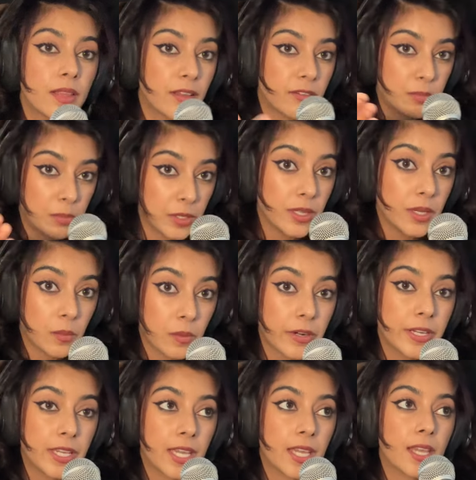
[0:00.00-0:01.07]
like really
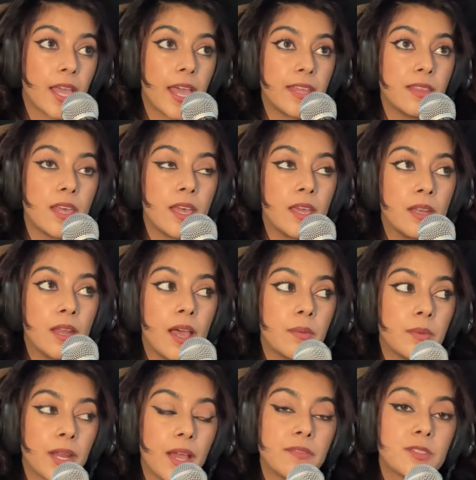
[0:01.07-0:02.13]
working, and then I
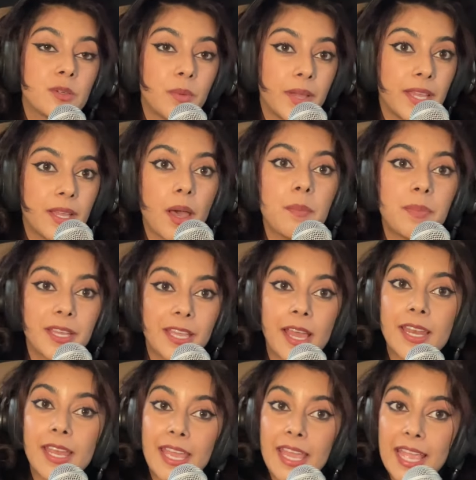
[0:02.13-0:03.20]
would have to wake up
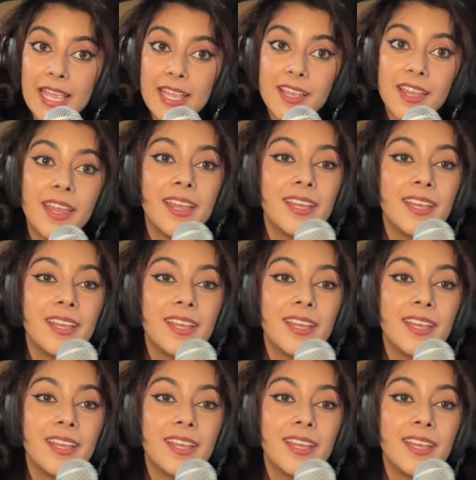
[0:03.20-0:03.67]
again at eight,